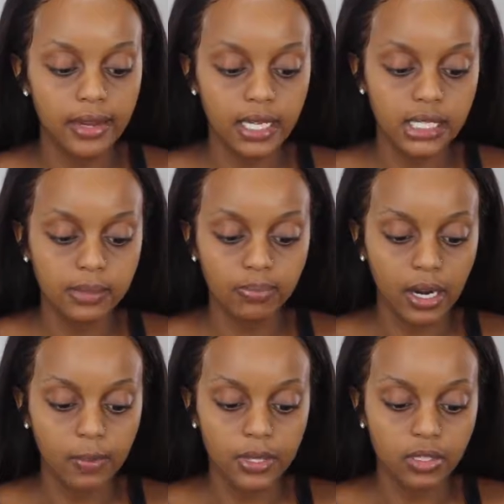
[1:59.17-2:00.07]
NYX
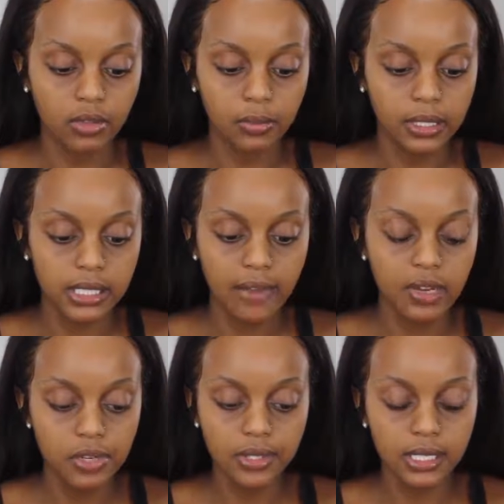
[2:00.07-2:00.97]
brow pencil because I've
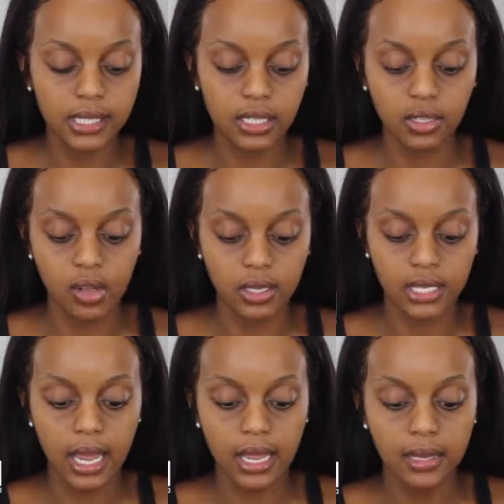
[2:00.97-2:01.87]
been using it such a long
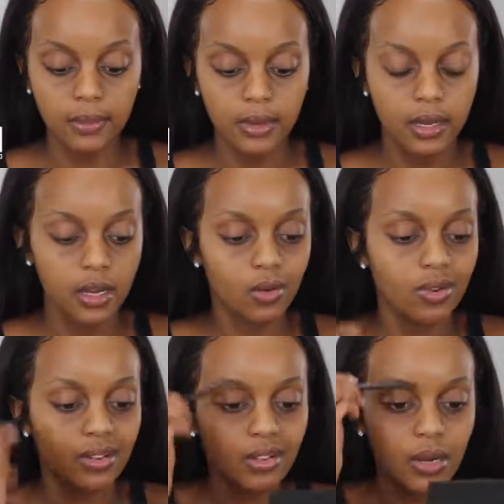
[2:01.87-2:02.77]
time. Well,